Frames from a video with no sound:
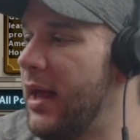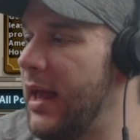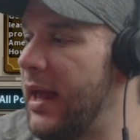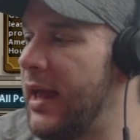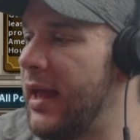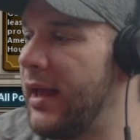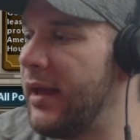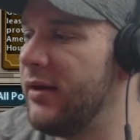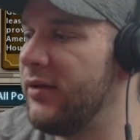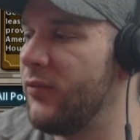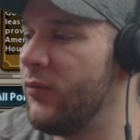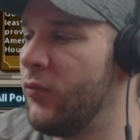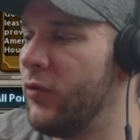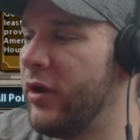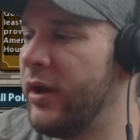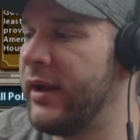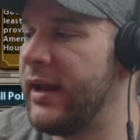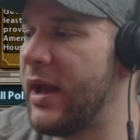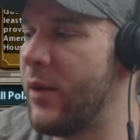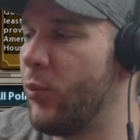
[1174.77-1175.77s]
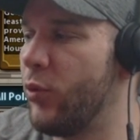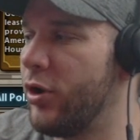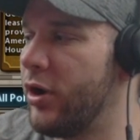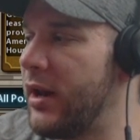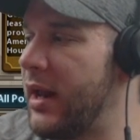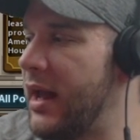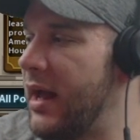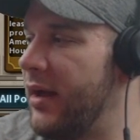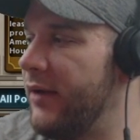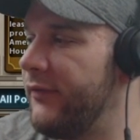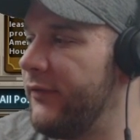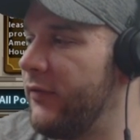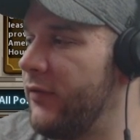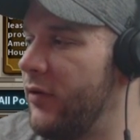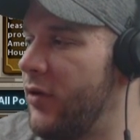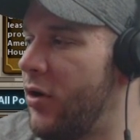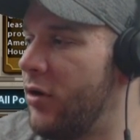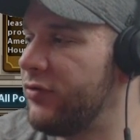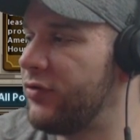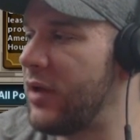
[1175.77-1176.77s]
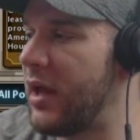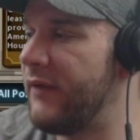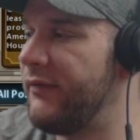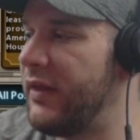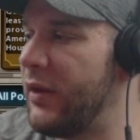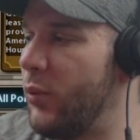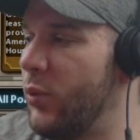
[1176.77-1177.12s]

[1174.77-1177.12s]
And again, we're going to also have